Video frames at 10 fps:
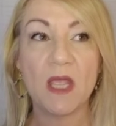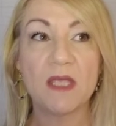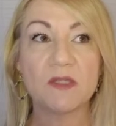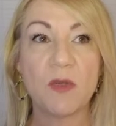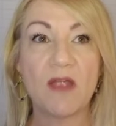
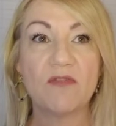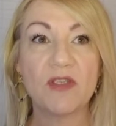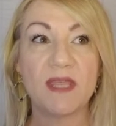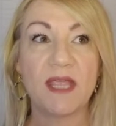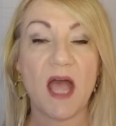So
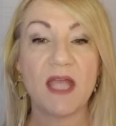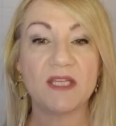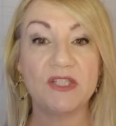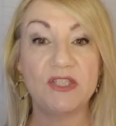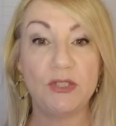everything I
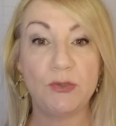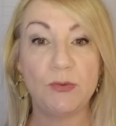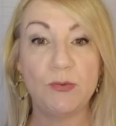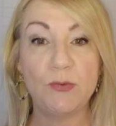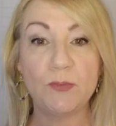
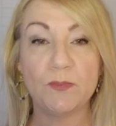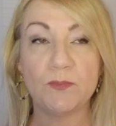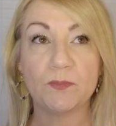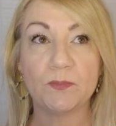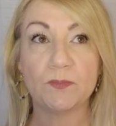do,
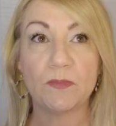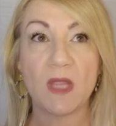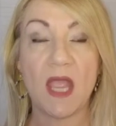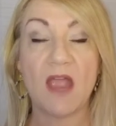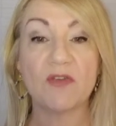
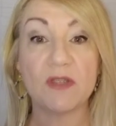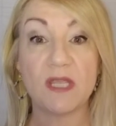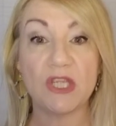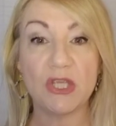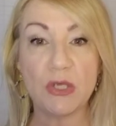
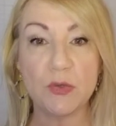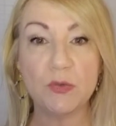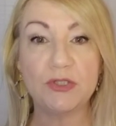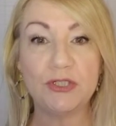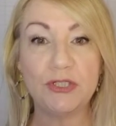everything you
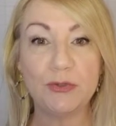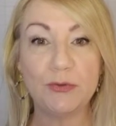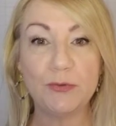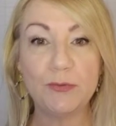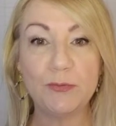
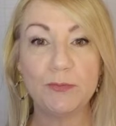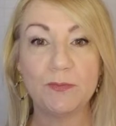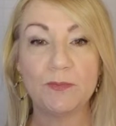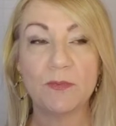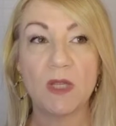do,
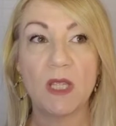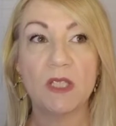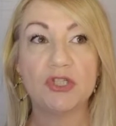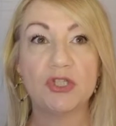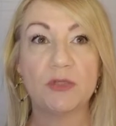
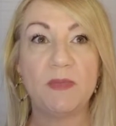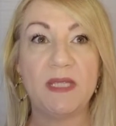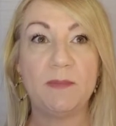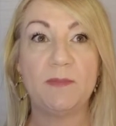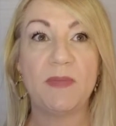should
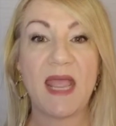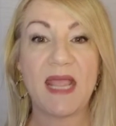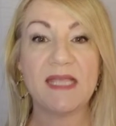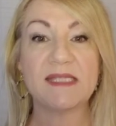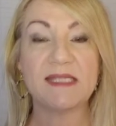be
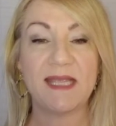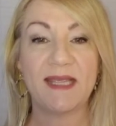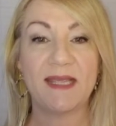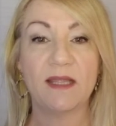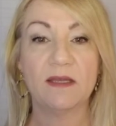based
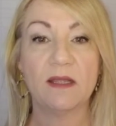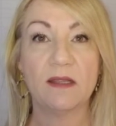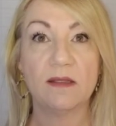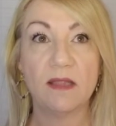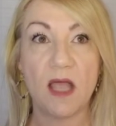in
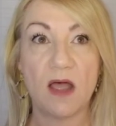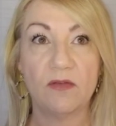love.